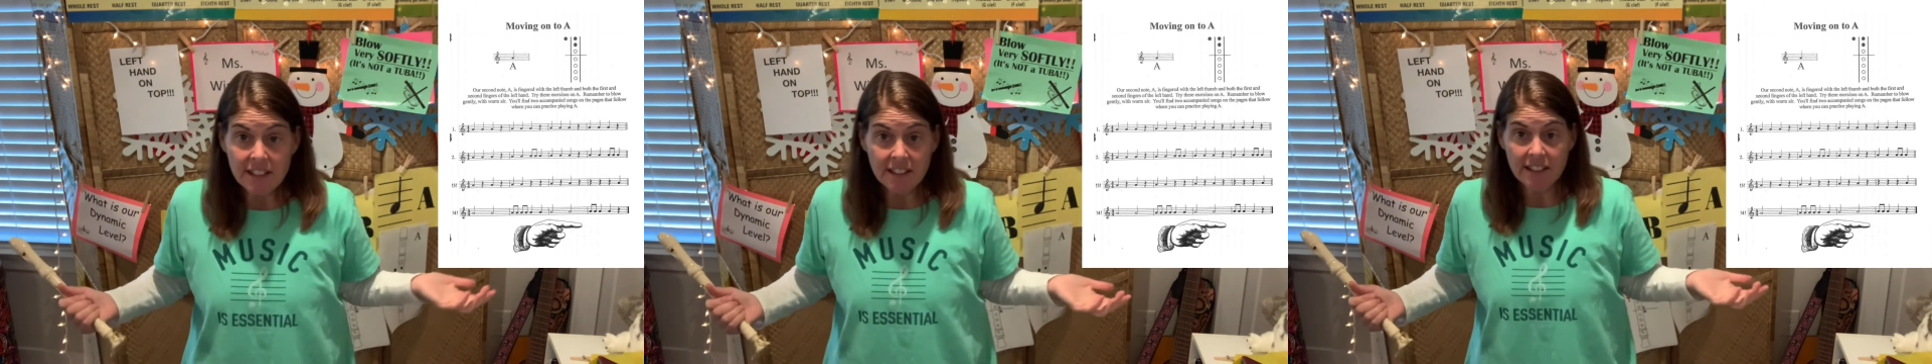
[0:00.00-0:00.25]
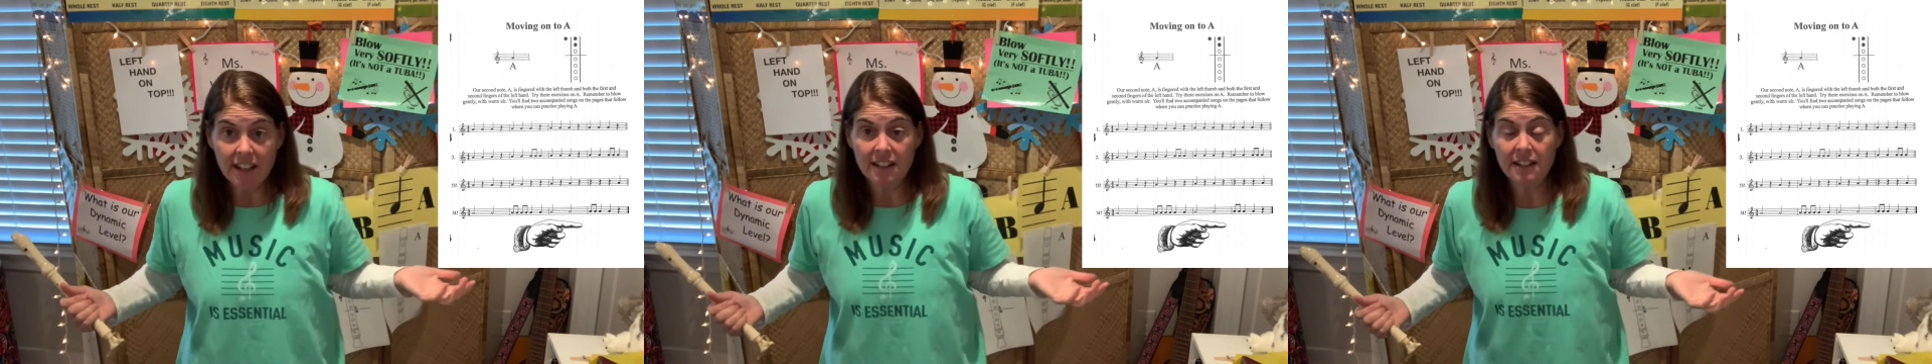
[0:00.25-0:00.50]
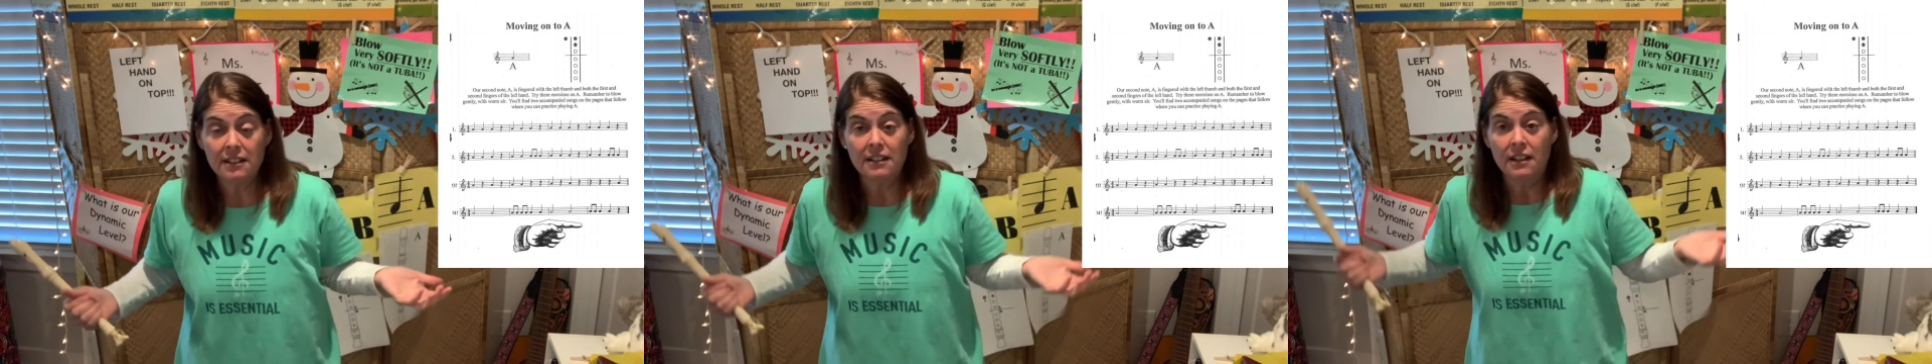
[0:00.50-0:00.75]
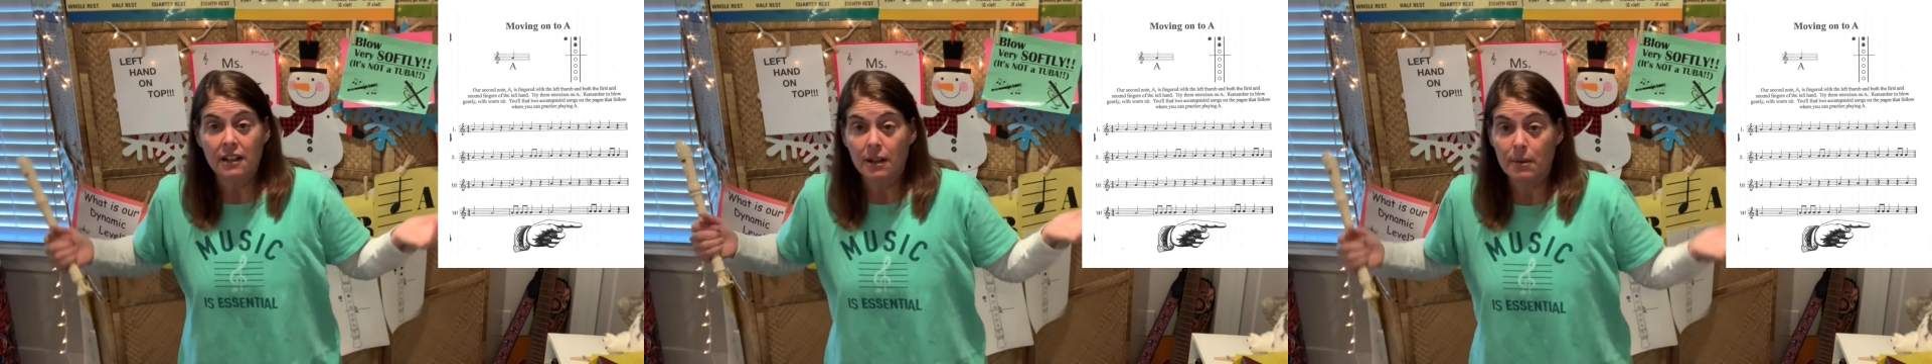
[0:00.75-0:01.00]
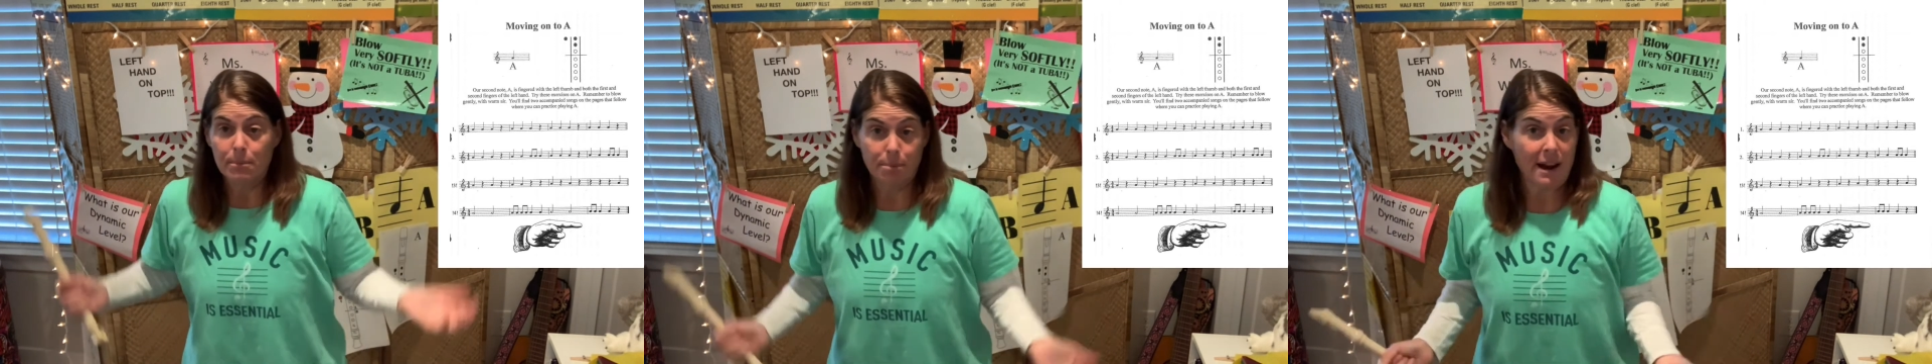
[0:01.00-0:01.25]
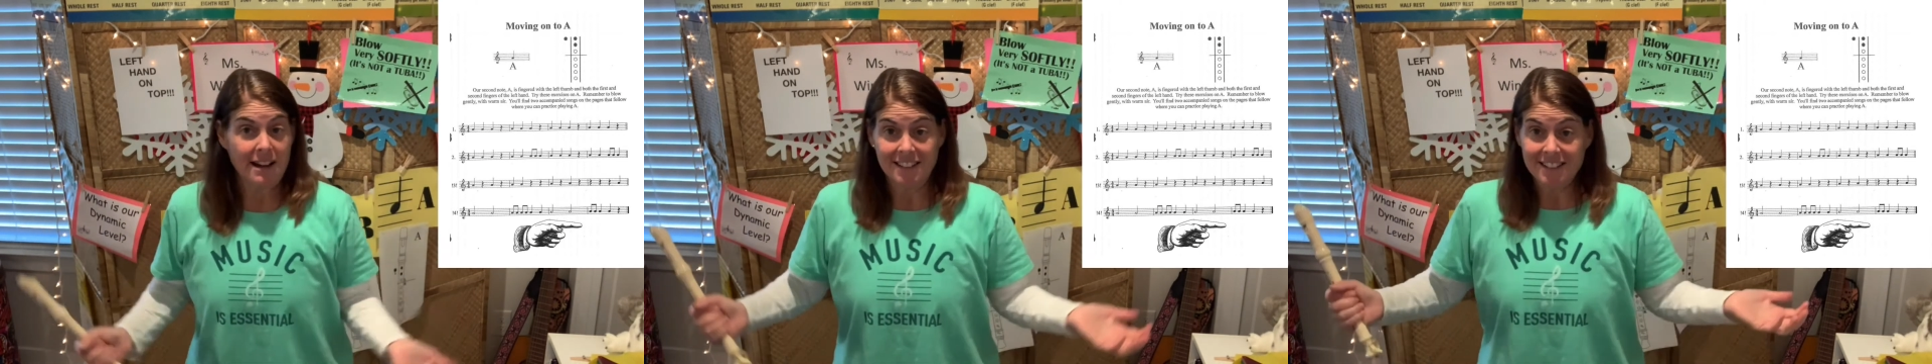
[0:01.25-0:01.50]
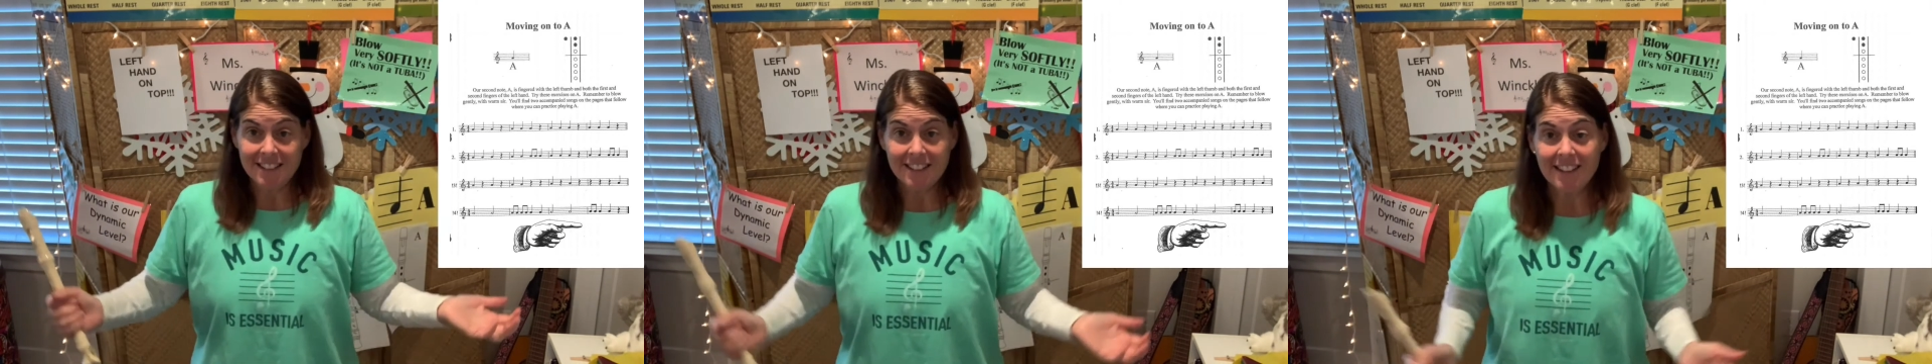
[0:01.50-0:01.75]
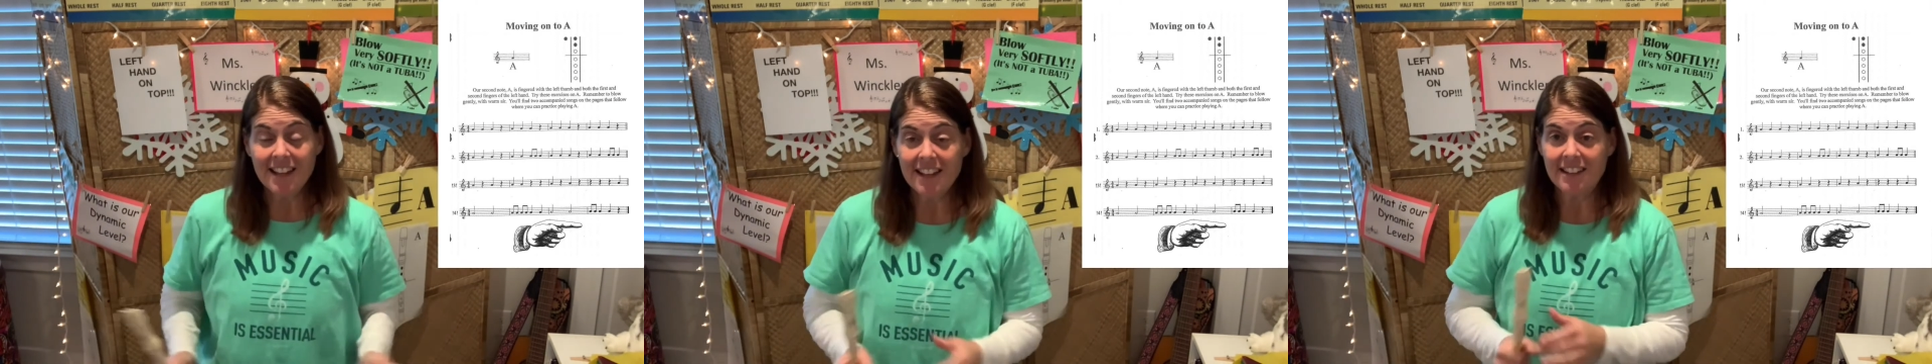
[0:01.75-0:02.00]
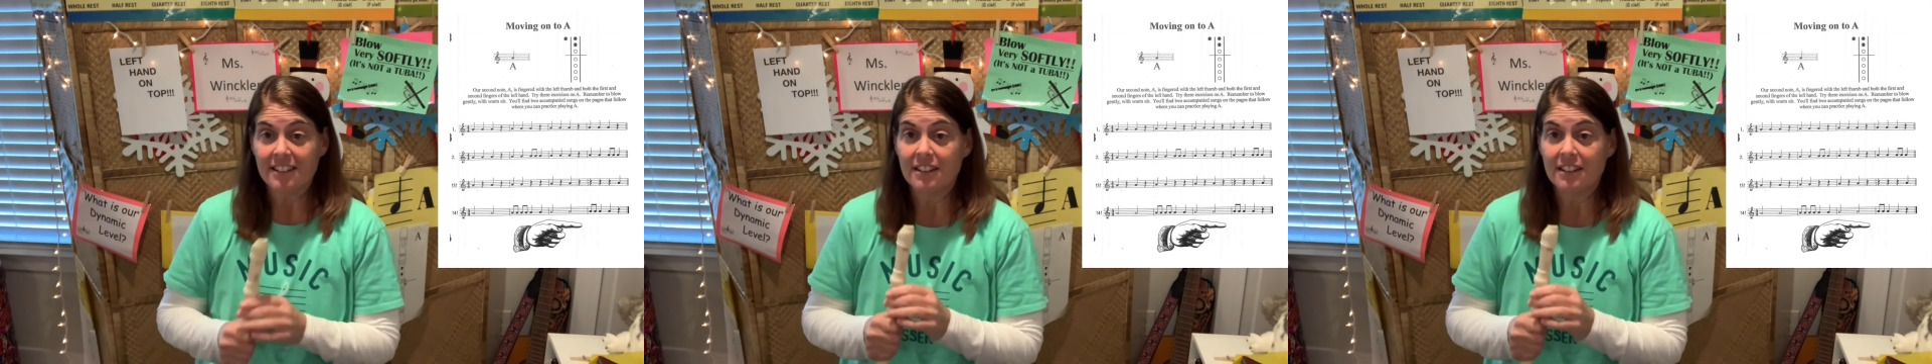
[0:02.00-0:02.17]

get it, practice it again.